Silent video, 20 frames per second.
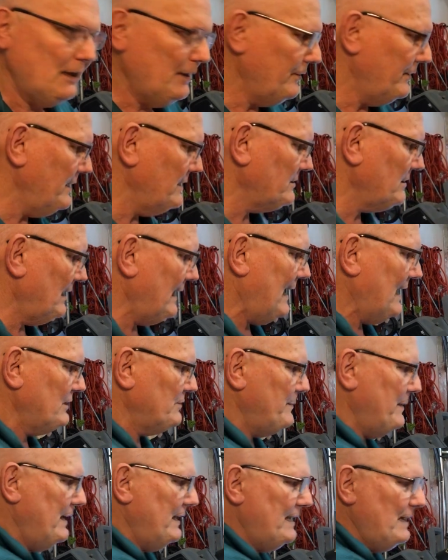This allows
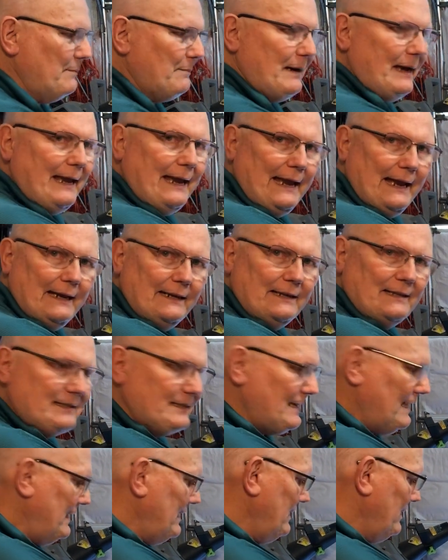me to get my hand
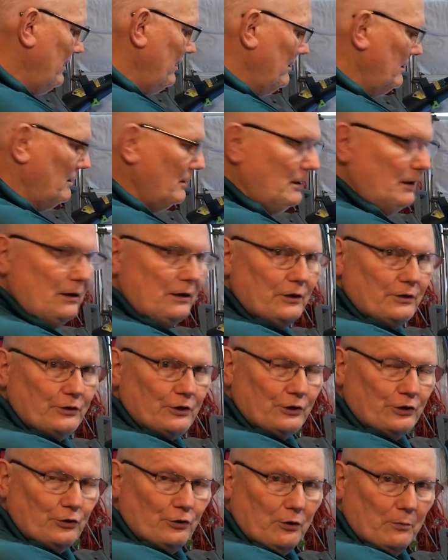inside here to
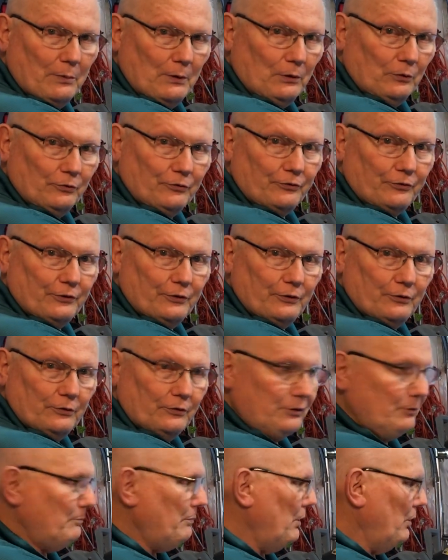do the bolts,
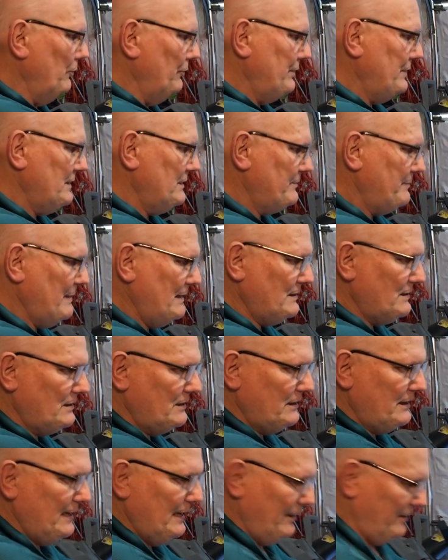to bolt these pieces
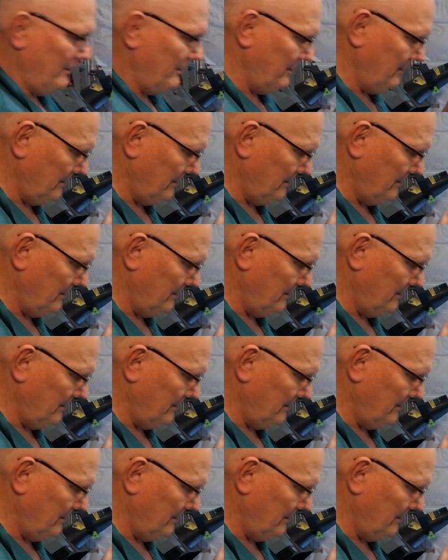together.